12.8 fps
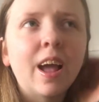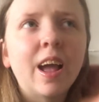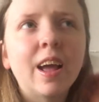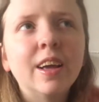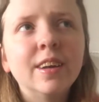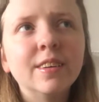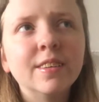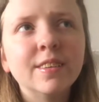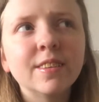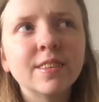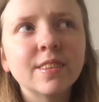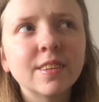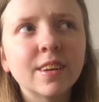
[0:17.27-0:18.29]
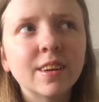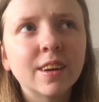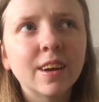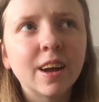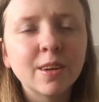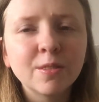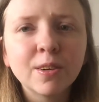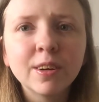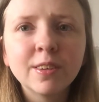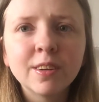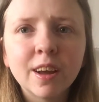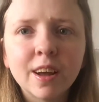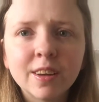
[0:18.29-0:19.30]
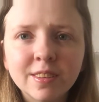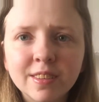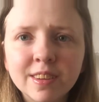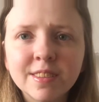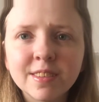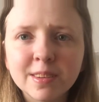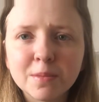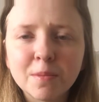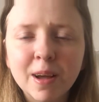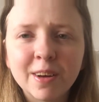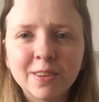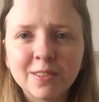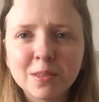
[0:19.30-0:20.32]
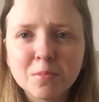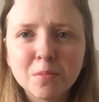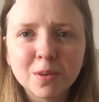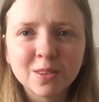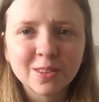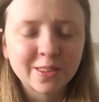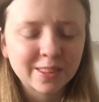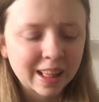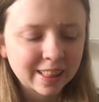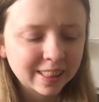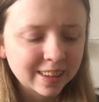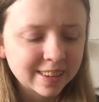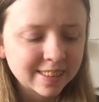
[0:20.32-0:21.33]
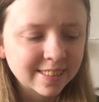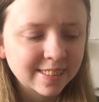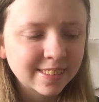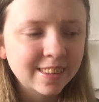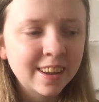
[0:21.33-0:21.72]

and I've read a decent amount of the books on that list.